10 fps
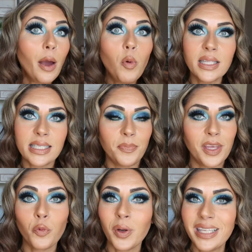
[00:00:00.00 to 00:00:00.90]
I want
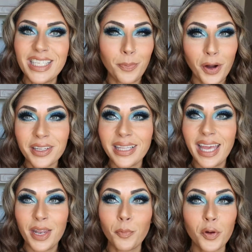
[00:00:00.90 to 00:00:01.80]
something really
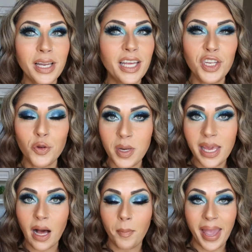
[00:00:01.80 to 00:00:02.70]
sparkly and pretty and
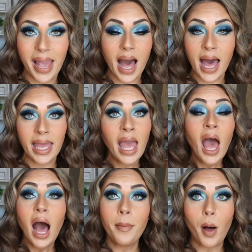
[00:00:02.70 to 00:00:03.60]
unique on my eye,
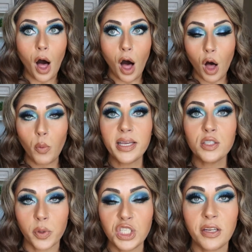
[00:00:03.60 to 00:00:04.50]
I'm
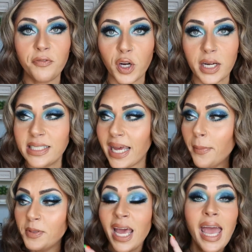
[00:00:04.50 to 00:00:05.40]
always reaching for
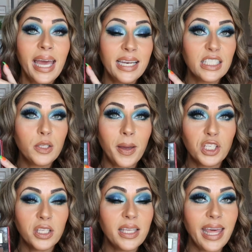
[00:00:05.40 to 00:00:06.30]
Adept, and
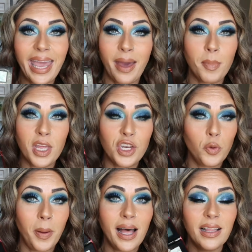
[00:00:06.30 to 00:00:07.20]
especially the Amunet
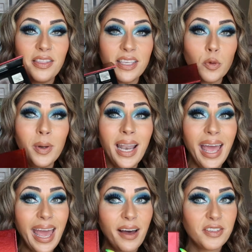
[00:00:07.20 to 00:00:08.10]
Nu palette. This one
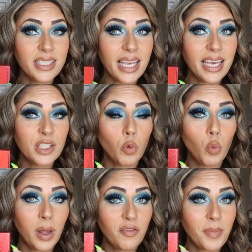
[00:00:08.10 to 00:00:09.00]
I have to say is
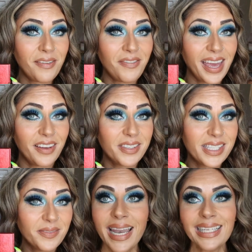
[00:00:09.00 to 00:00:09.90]
one of my
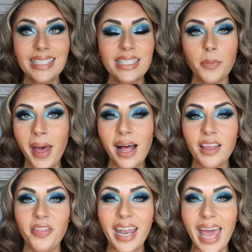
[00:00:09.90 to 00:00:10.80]
faves. Next is a
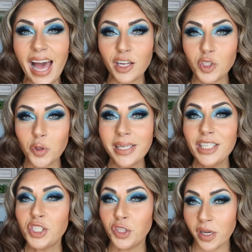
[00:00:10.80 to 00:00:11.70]
palette that
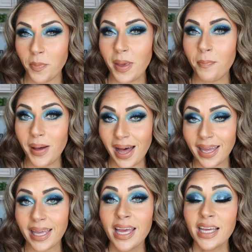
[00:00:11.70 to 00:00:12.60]
actually took me
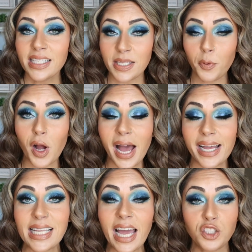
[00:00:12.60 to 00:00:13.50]
by
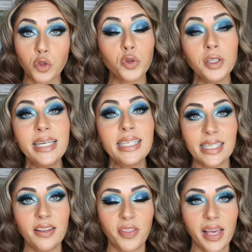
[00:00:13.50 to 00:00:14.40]
surprise. I truly
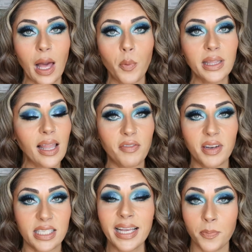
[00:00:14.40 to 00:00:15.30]
didn't think I would love
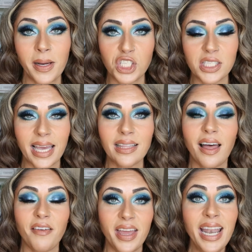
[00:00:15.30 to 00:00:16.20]
it as much as I
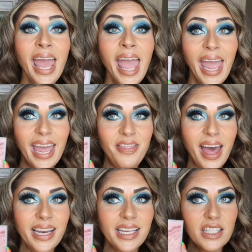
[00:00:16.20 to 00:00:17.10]
love it, and
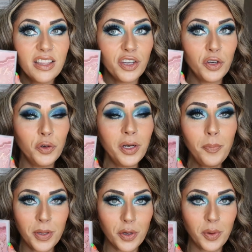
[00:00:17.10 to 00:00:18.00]
that is the
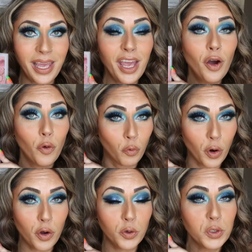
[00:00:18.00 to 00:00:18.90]
Huda Beauty
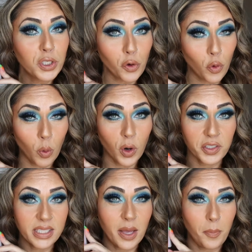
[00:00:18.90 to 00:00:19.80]
Rose
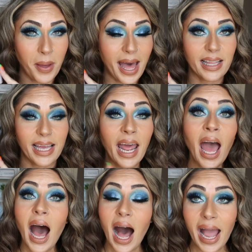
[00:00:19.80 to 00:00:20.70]
Quartz palette.
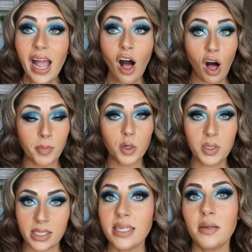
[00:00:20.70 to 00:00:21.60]
I
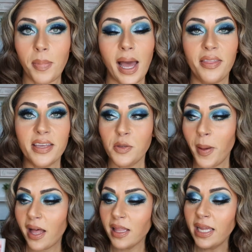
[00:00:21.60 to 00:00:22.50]
almost didn't buy this
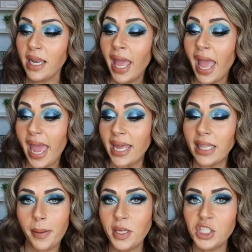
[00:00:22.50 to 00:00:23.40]
palette, and
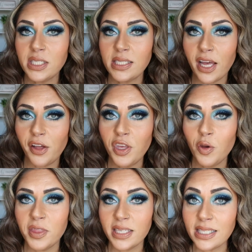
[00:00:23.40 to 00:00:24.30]
let me just tell
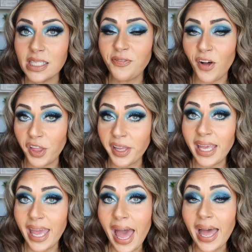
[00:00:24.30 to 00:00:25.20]
you, this is
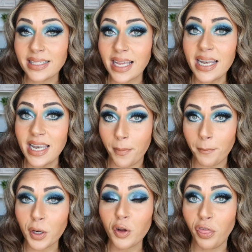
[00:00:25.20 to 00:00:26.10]
falling as
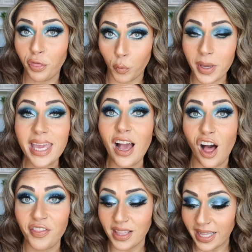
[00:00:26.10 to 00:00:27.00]
number three
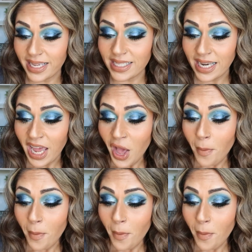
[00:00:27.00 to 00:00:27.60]
on the list